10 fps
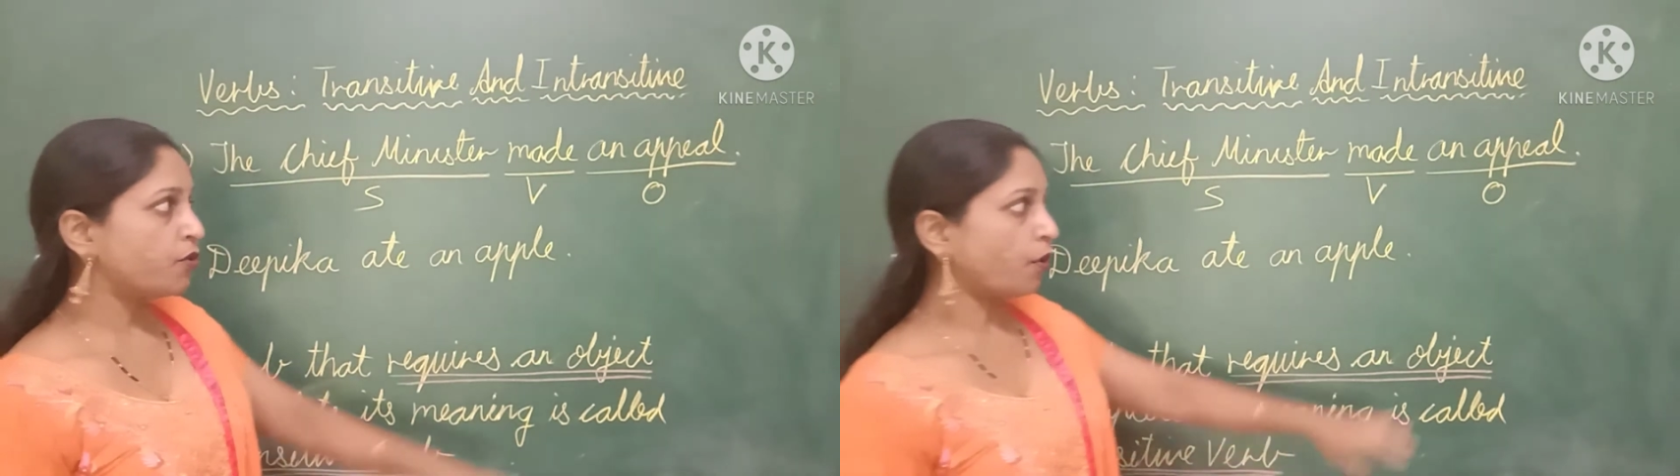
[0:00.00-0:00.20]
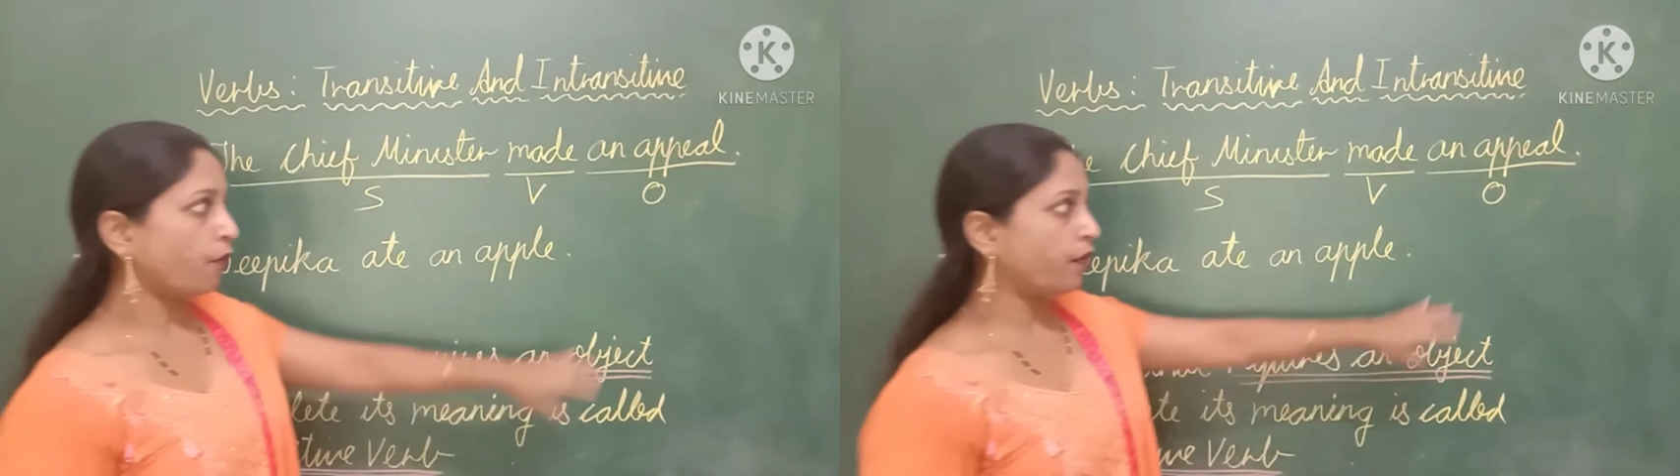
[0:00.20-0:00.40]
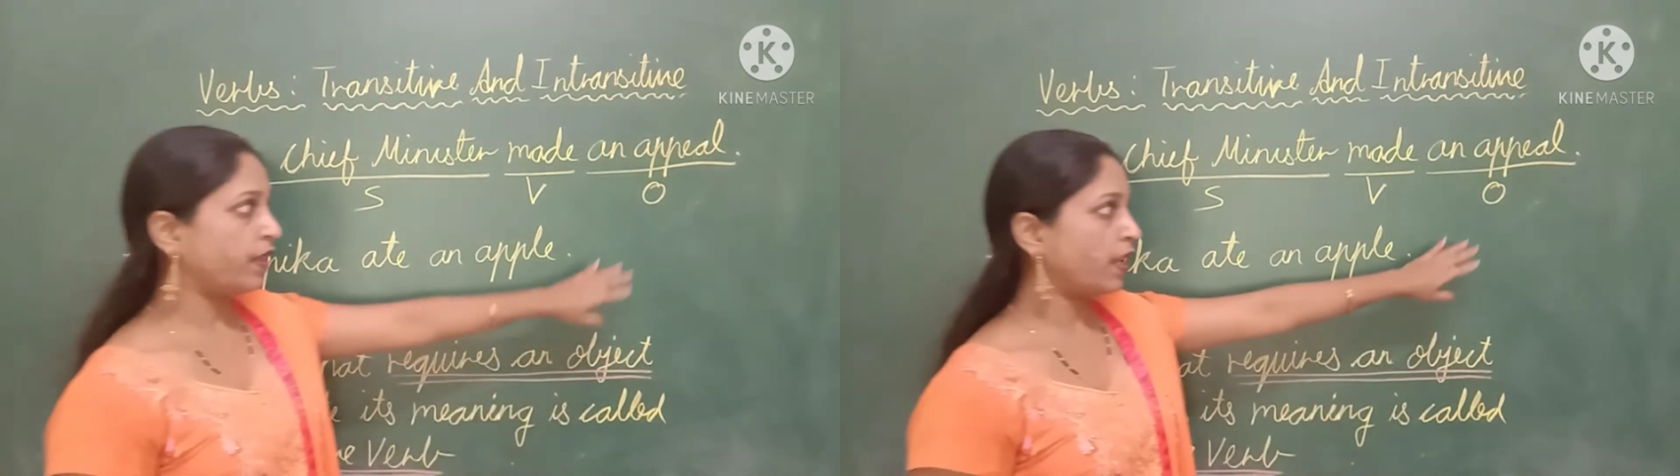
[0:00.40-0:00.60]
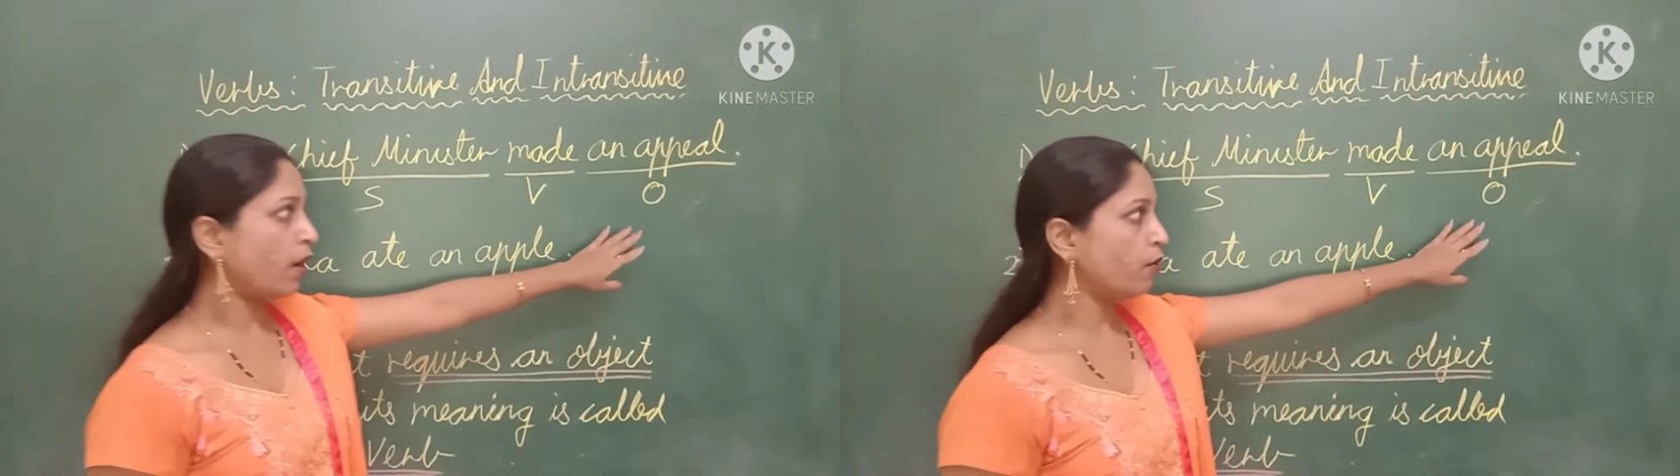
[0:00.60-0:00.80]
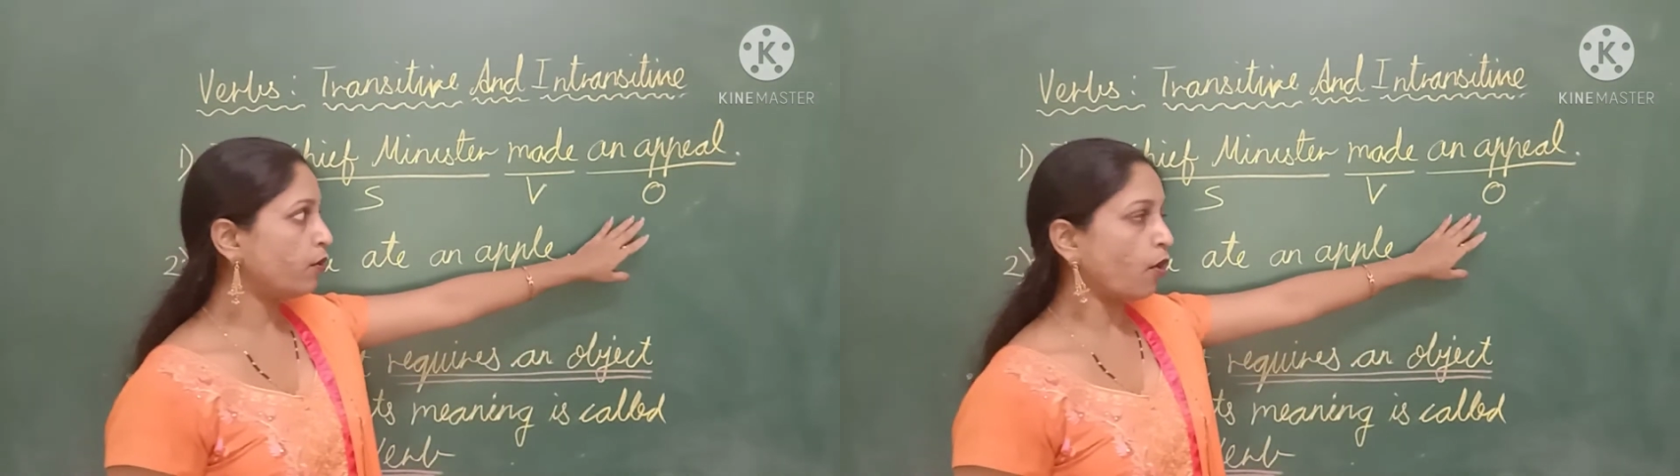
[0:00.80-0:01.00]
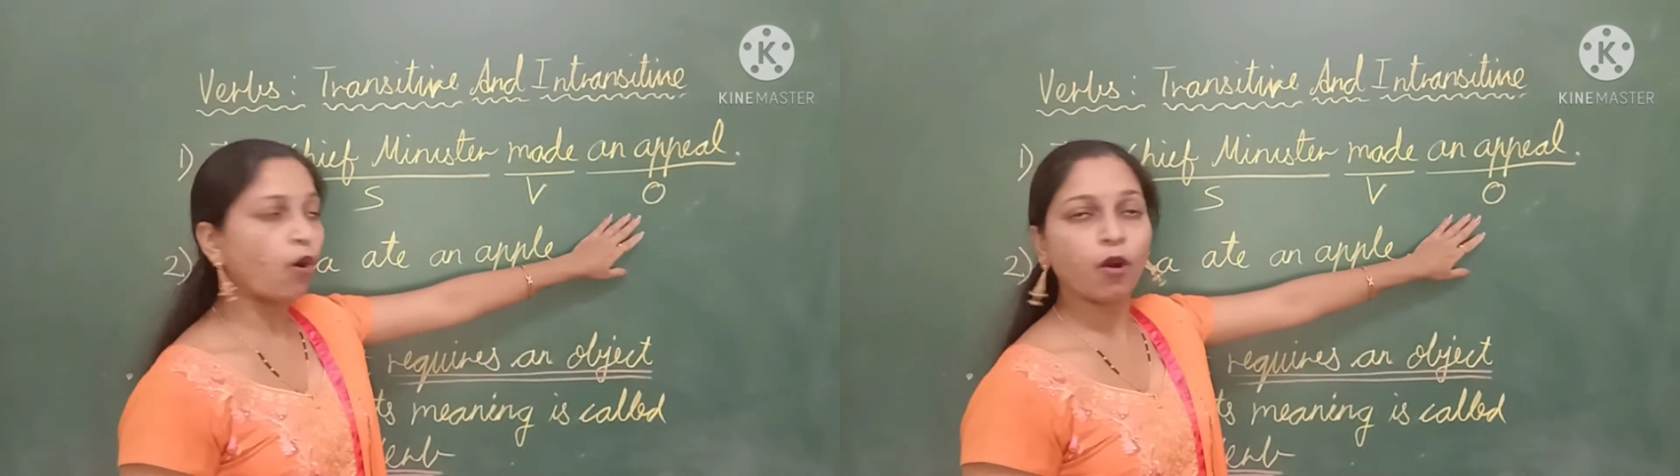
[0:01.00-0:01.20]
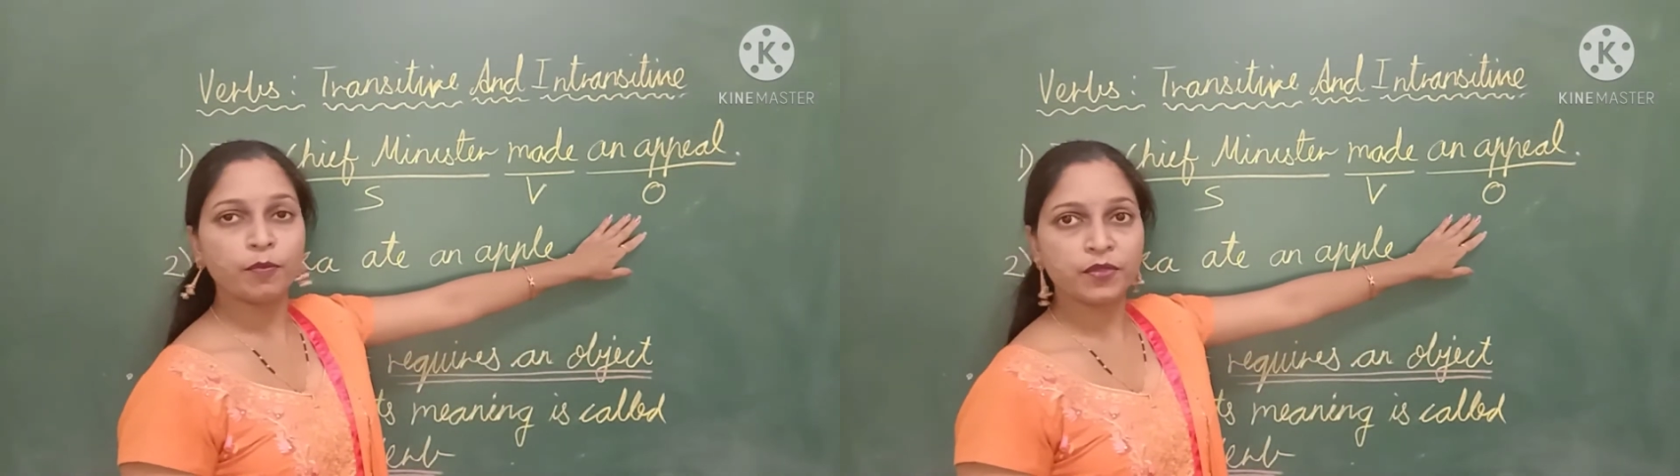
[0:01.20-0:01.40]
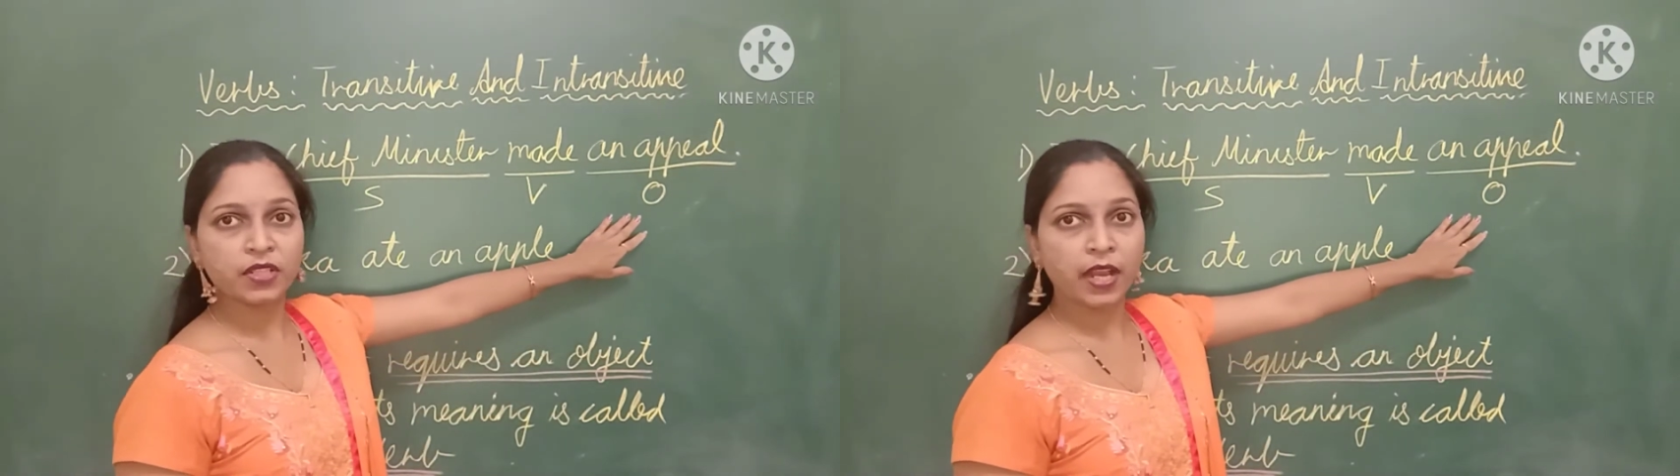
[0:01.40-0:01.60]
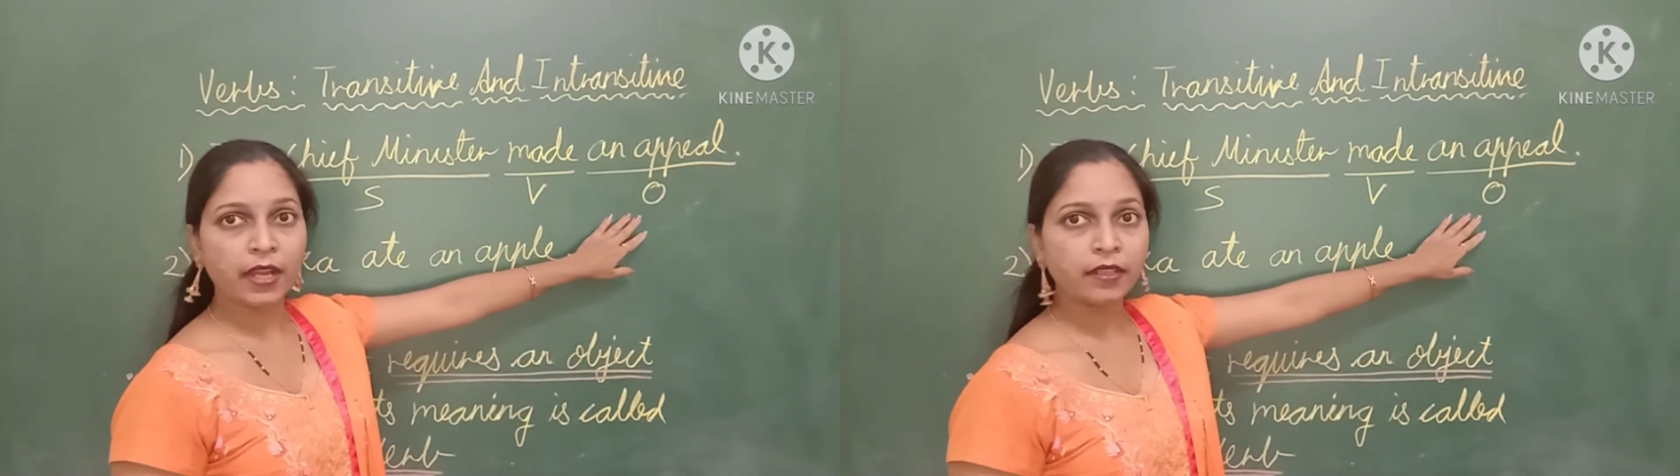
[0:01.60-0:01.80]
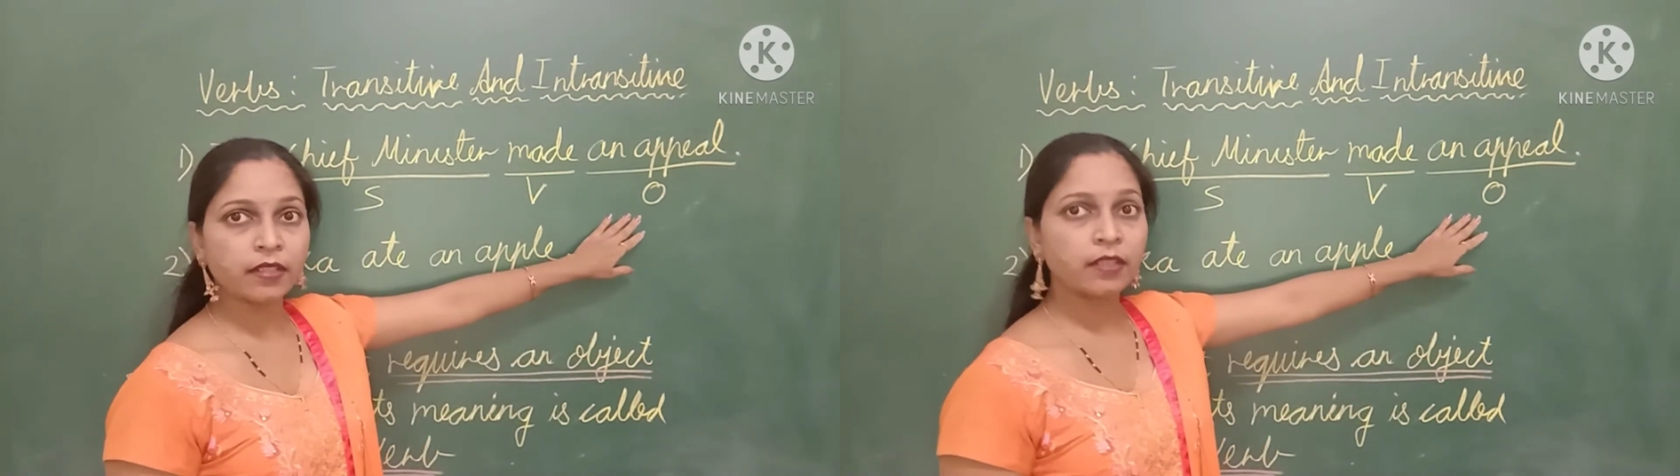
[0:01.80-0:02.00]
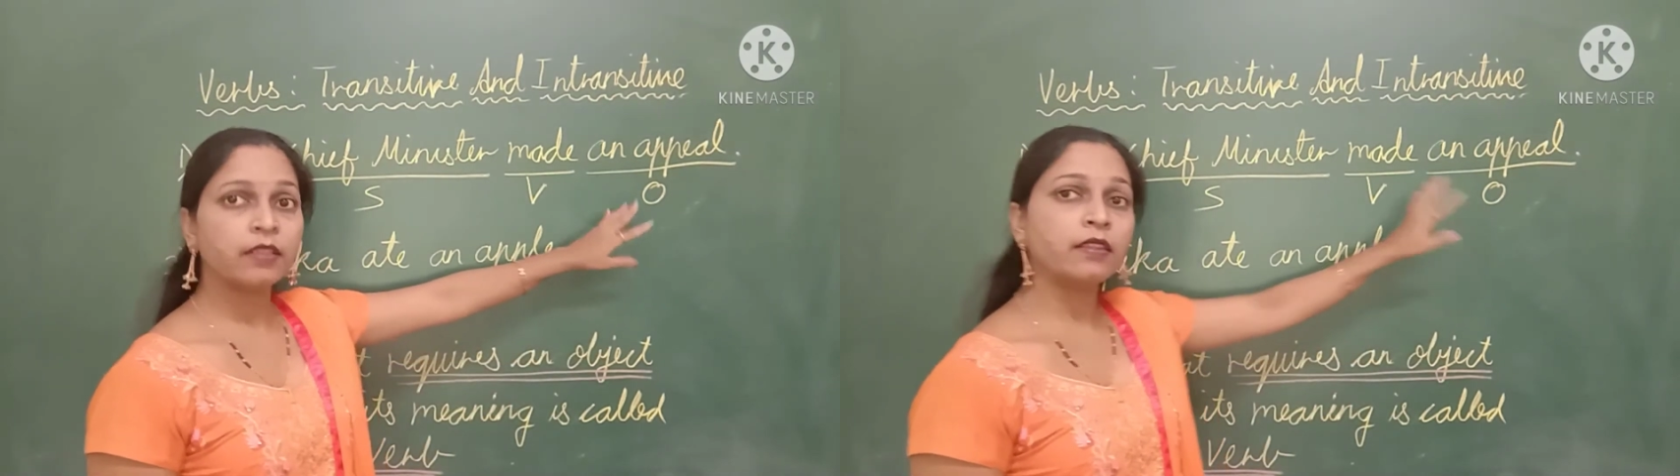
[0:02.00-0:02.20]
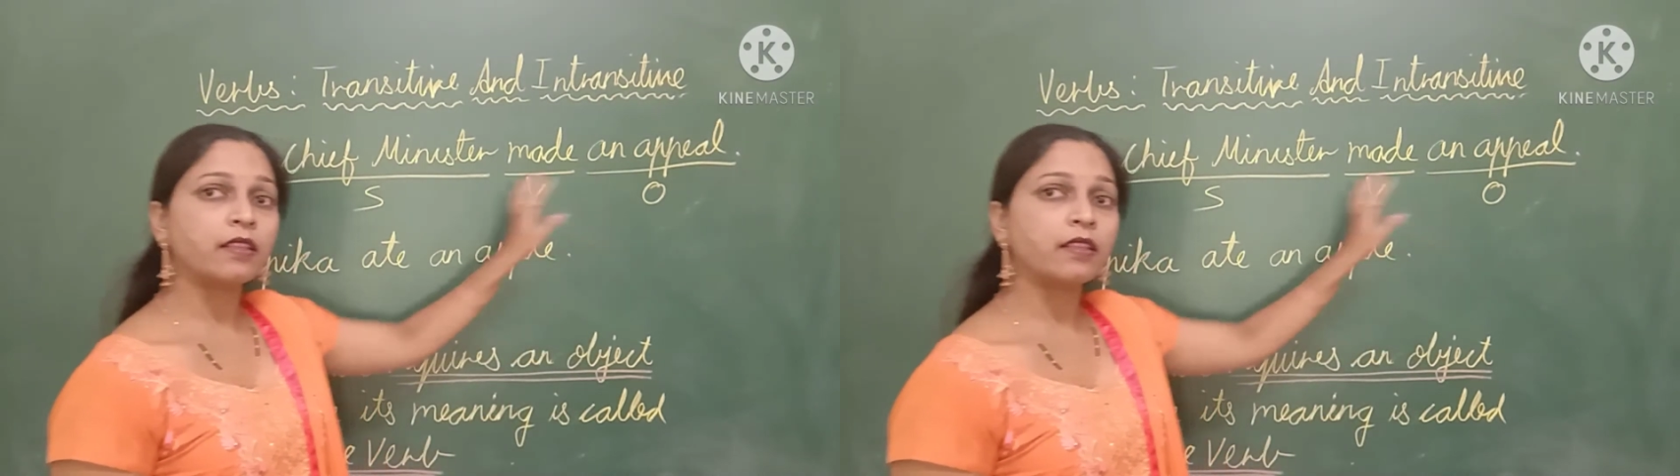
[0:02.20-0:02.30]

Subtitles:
So, without object,